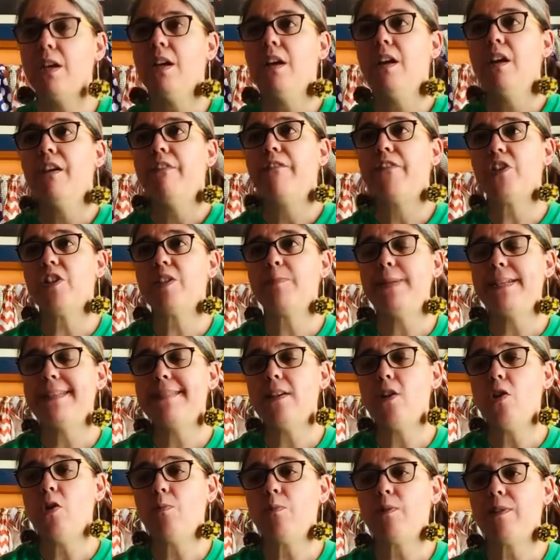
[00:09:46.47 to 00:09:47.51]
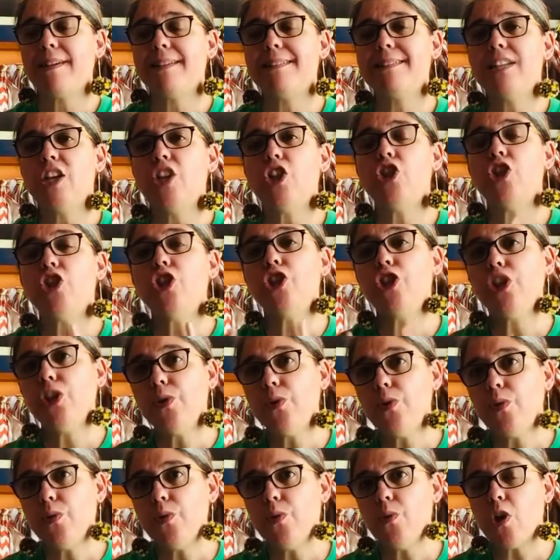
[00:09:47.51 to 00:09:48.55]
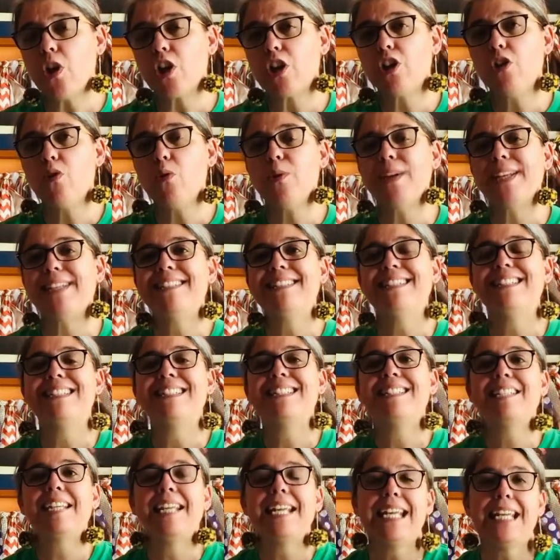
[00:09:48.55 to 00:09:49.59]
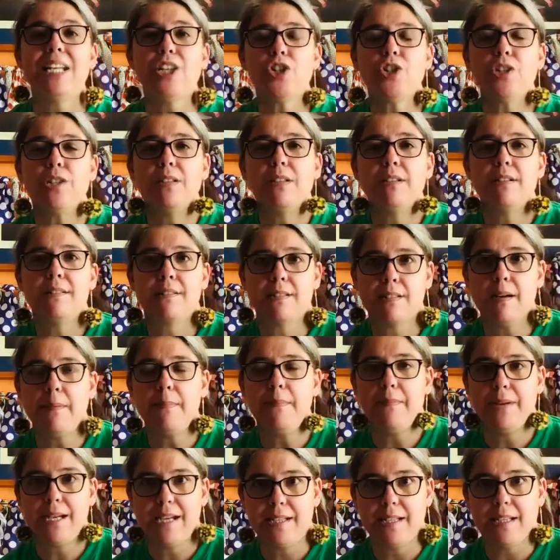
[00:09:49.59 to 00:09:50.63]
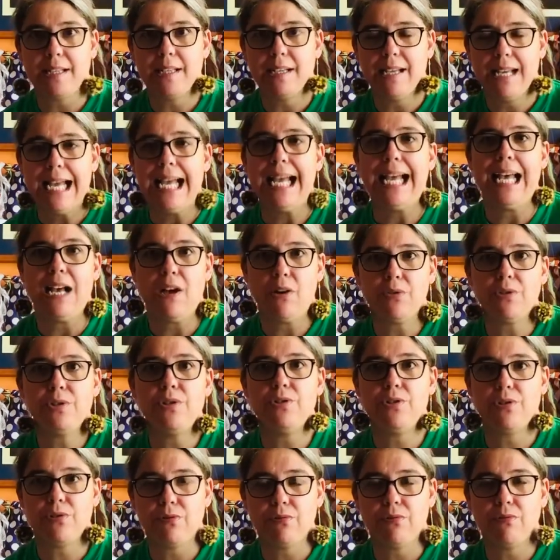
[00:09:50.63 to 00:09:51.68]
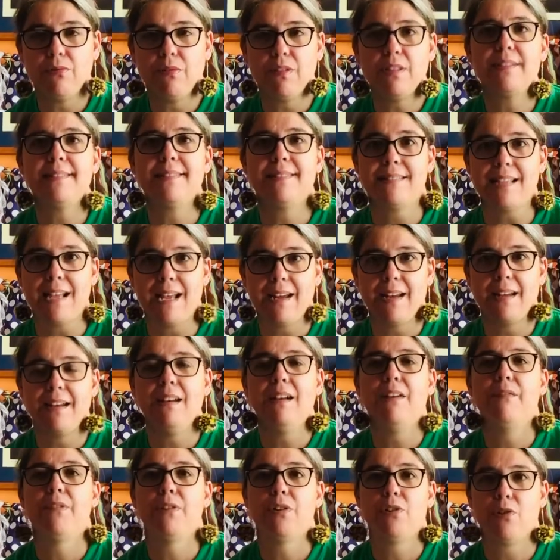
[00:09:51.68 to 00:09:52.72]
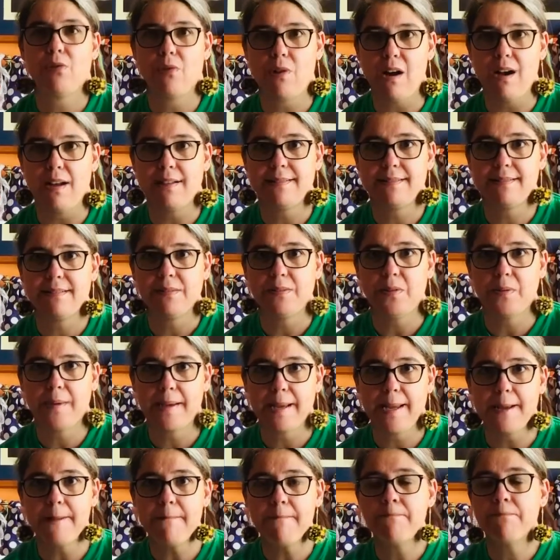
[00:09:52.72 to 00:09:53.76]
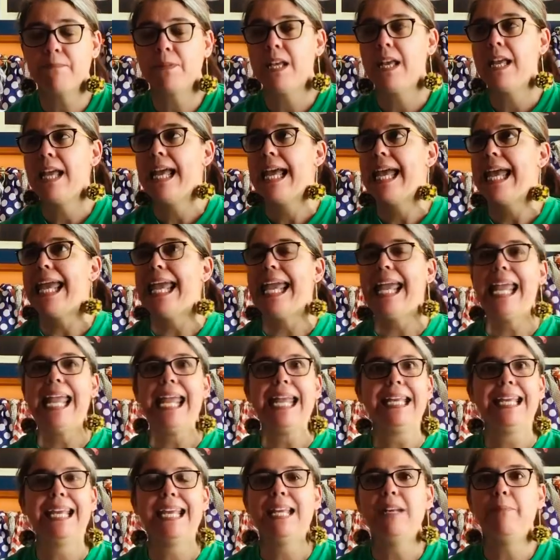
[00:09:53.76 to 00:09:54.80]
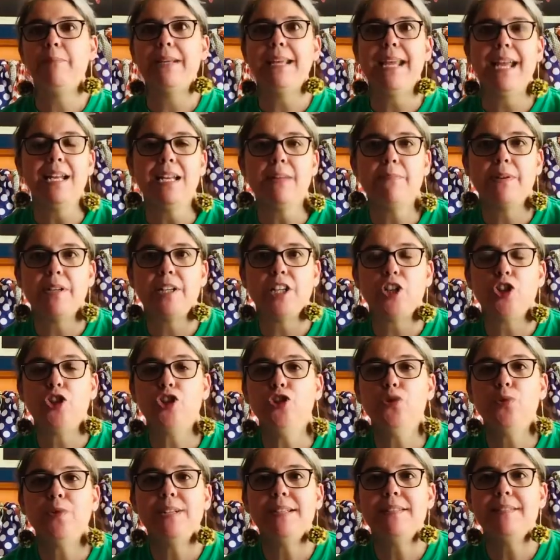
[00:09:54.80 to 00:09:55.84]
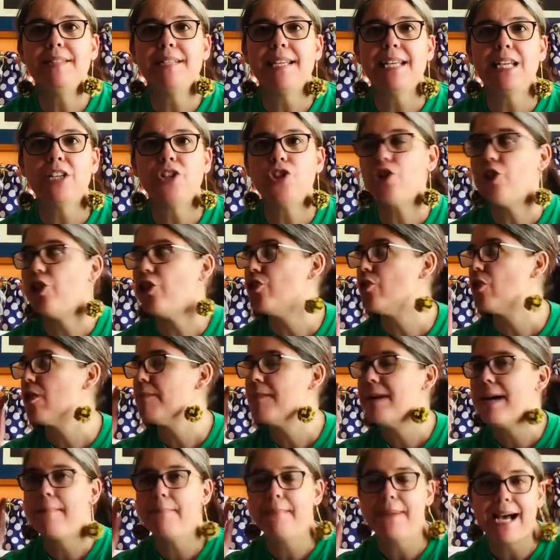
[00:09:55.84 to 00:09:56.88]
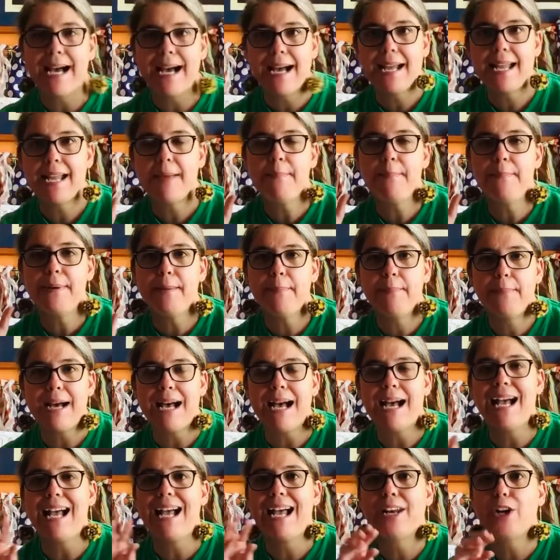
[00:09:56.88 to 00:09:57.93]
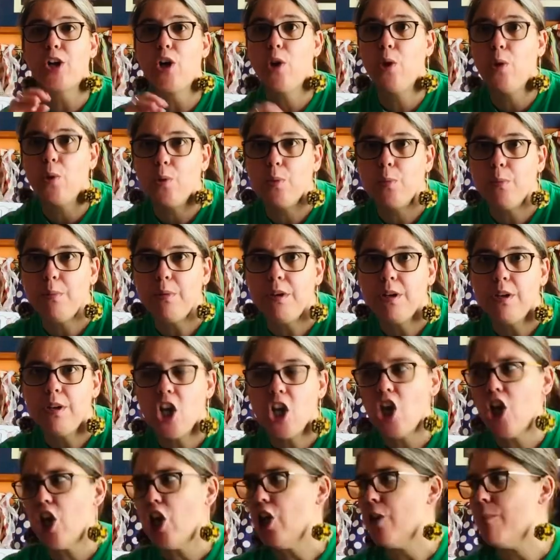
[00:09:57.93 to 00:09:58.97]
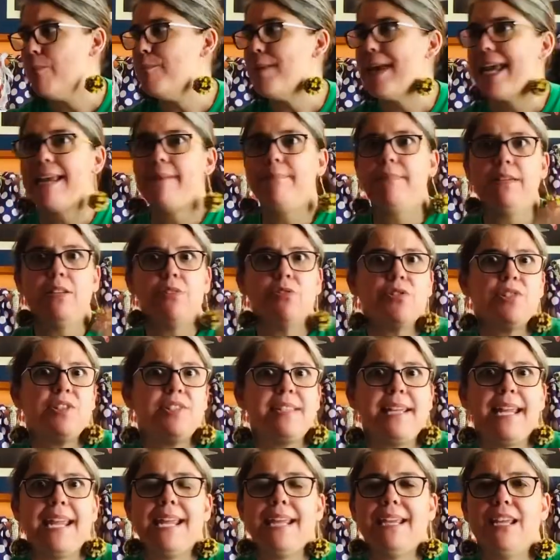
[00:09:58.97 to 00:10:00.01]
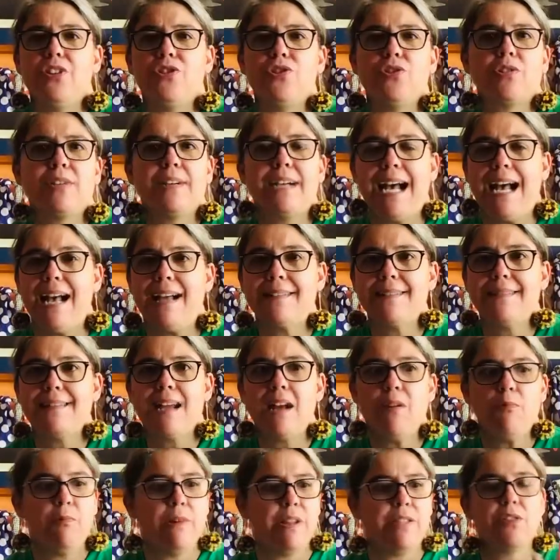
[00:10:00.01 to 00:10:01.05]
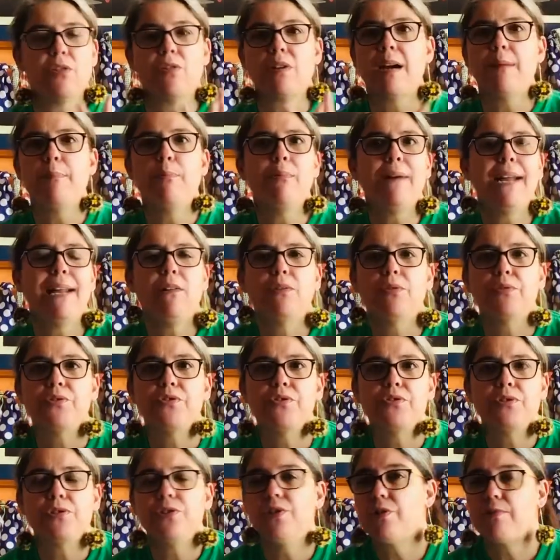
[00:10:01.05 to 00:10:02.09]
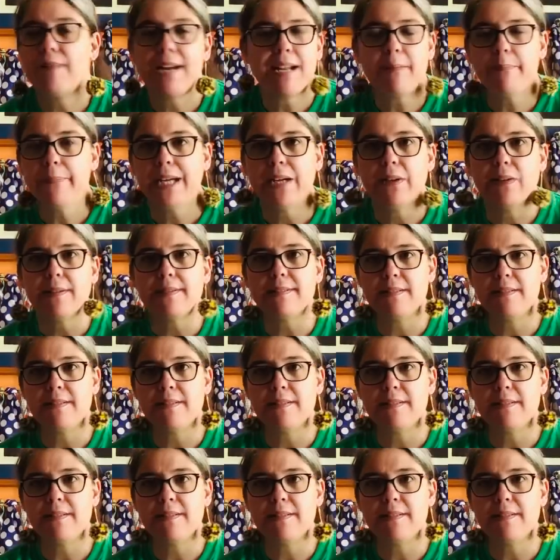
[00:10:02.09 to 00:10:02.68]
First piece of homework is you are going to teach somebody how to do the sign of the cross, okay? It can be anybody. You can teach your mama and papa at home. Maybe you're staying in your casa with your abuelos, your grandparents.